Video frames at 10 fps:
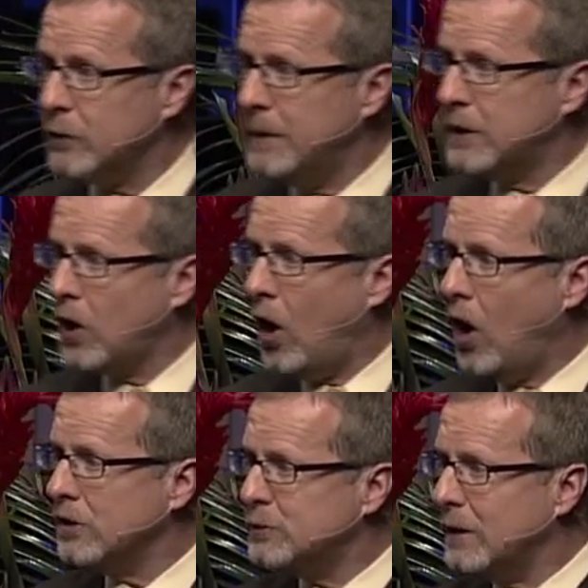to be
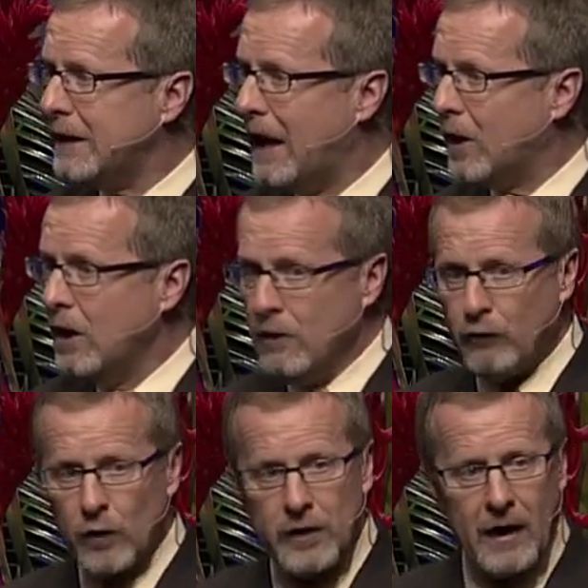called to account
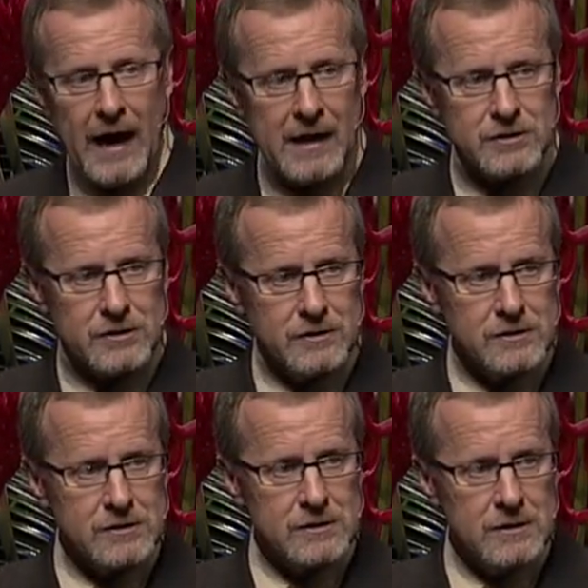for their
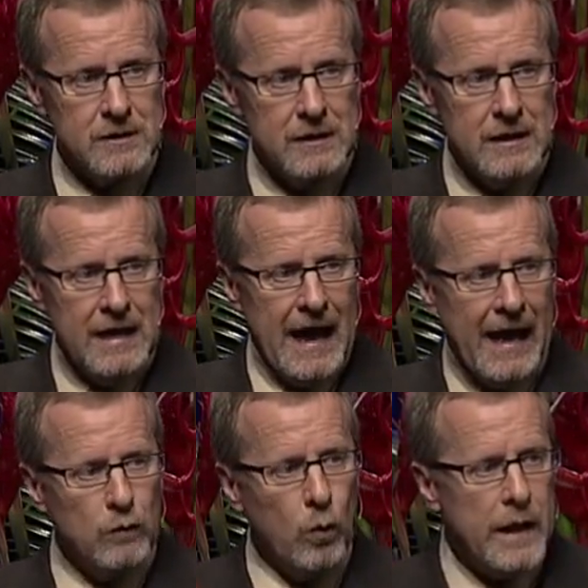actions.
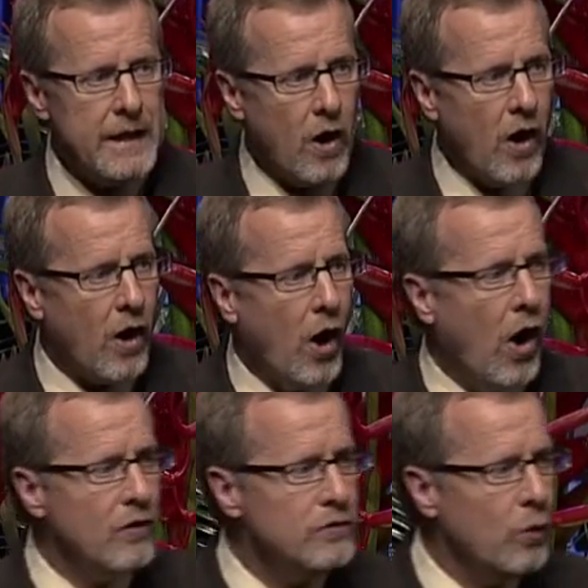And we are
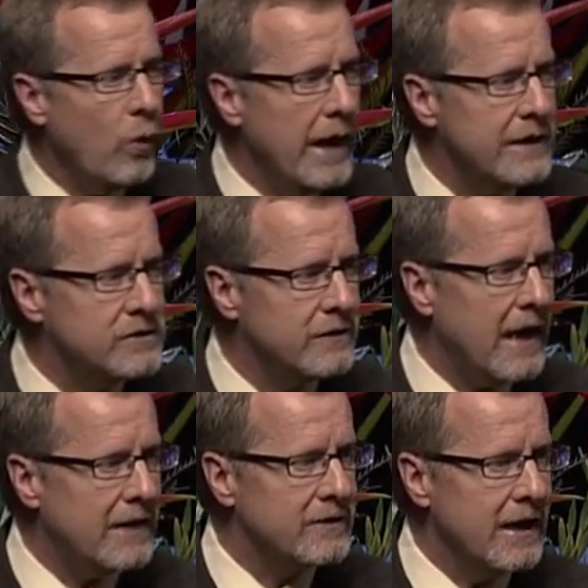on the way to
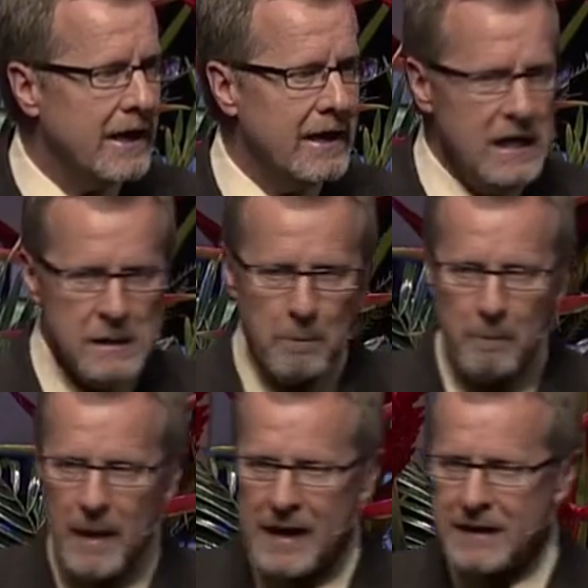that day
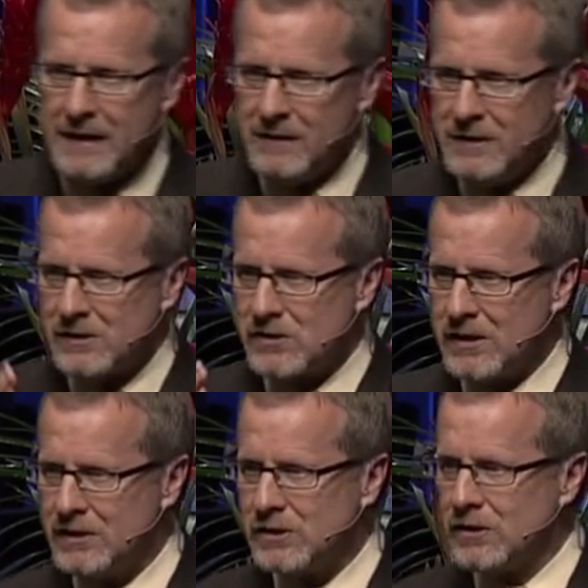making
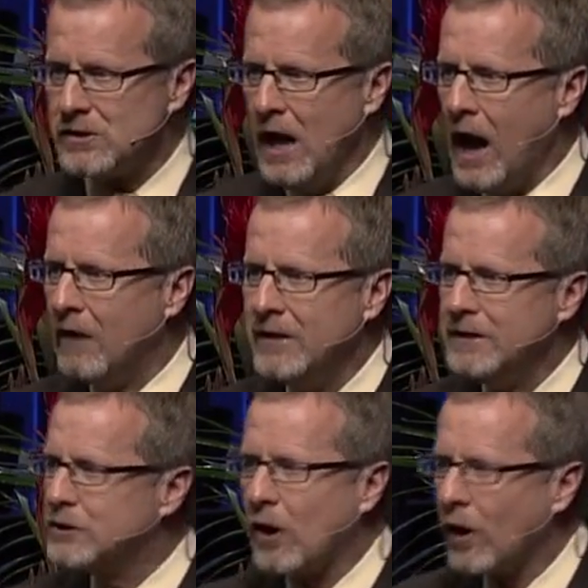decisions of
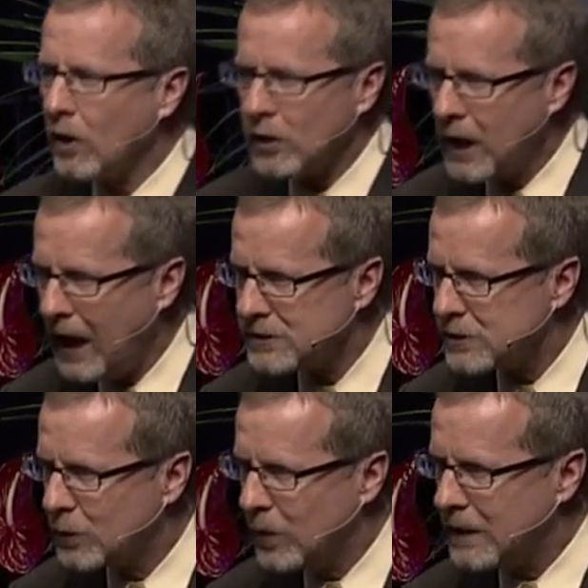eternal
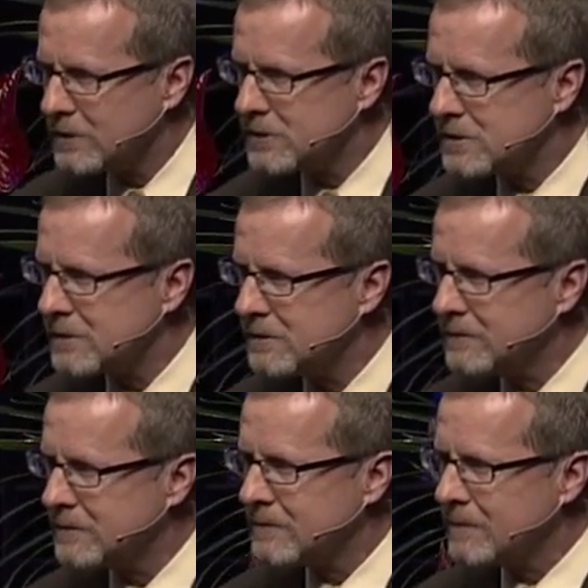consequence,
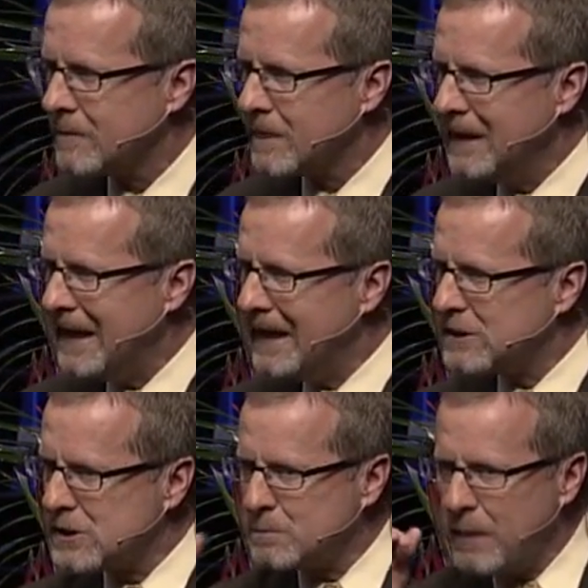
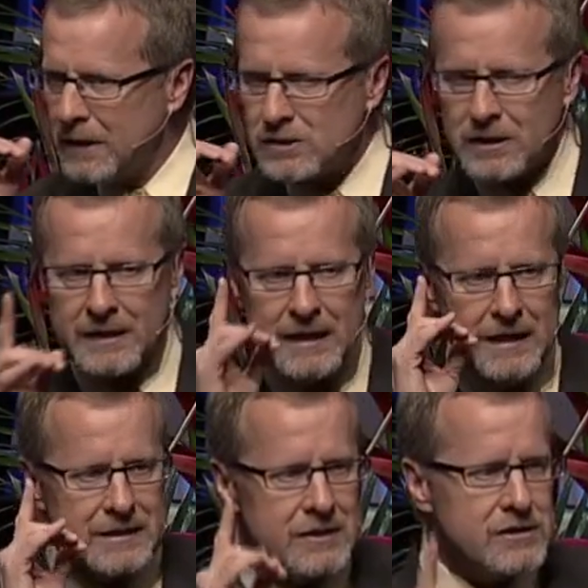especially
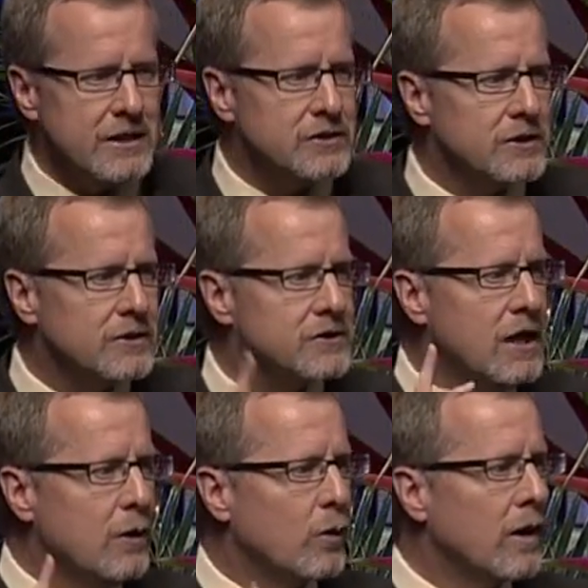decisions
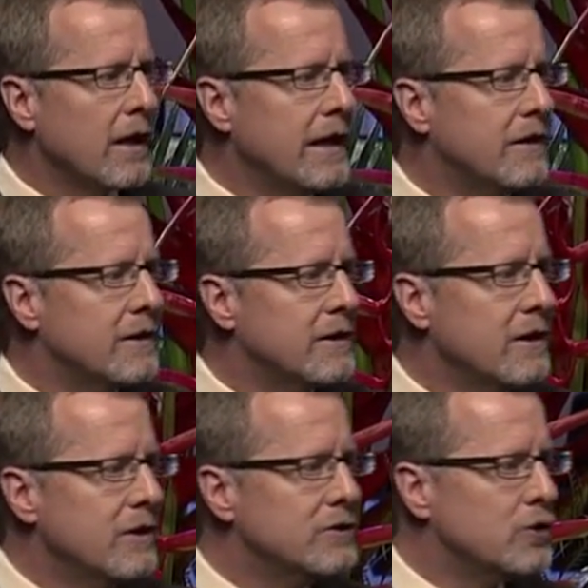related
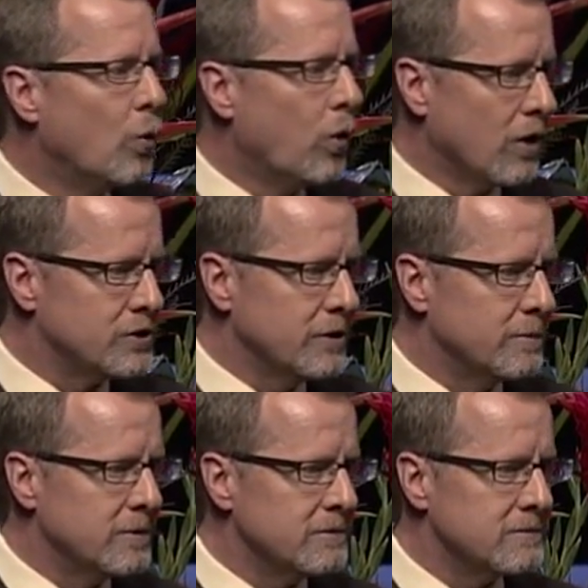to worship.